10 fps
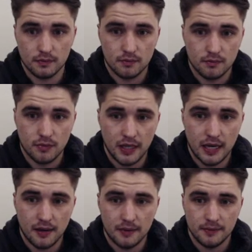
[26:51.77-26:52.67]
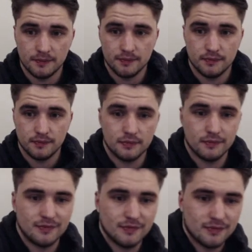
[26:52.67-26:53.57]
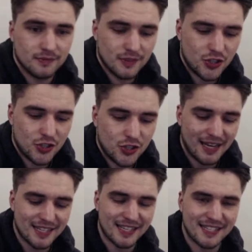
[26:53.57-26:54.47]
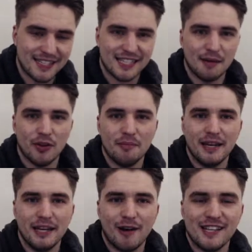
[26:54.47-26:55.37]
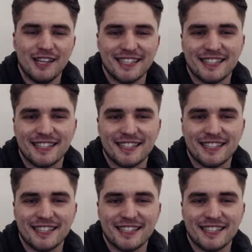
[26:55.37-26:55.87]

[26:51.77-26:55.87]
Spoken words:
But yeah. Stuart Henderson says, come on the mini Rangers.